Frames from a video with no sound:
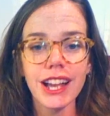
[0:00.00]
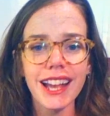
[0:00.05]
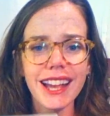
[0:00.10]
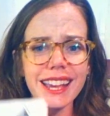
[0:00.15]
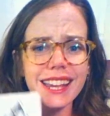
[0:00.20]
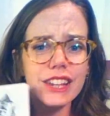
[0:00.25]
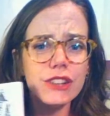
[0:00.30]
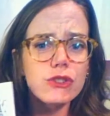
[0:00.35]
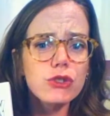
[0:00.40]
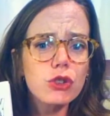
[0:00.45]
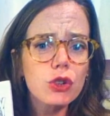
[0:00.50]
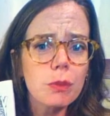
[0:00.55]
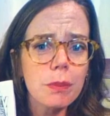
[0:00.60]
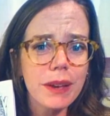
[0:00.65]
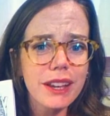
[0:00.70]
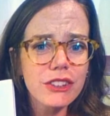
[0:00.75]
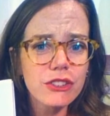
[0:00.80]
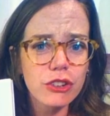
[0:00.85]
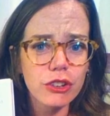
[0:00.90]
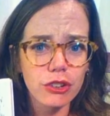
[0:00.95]
He drew
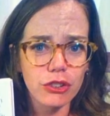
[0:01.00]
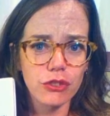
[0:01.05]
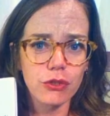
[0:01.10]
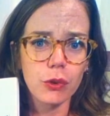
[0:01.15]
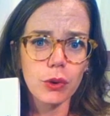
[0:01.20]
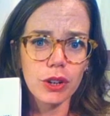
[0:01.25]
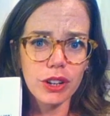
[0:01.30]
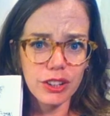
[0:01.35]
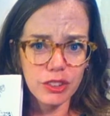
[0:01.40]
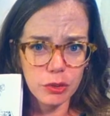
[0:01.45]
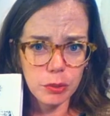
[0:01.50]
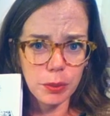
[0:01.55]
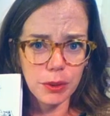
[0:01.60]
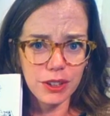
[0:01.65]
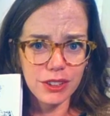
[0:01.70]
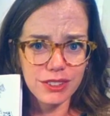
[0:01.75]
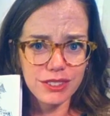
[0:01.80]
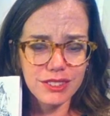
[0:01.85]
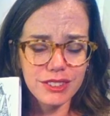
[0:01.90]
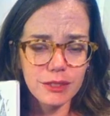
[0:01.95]
pictures for his
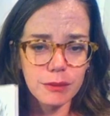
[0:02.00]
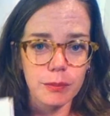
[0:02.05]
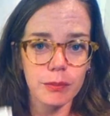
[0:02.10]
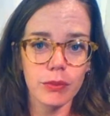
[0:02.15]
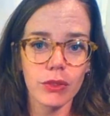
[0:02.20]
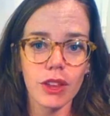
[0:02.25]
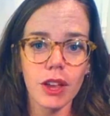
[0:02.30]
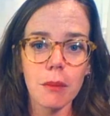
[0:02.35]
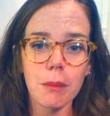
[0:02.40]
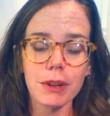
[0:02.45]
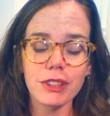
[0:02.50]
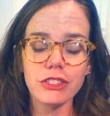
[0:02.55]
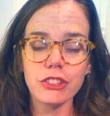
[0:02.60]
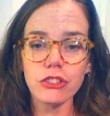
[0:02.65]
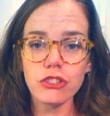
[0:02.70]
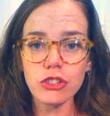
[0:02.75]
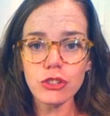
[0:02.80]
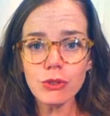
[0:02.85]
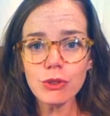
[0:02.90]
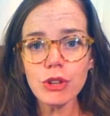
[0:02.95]
books. But
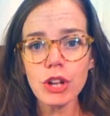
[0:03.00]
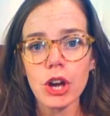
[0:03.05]
did you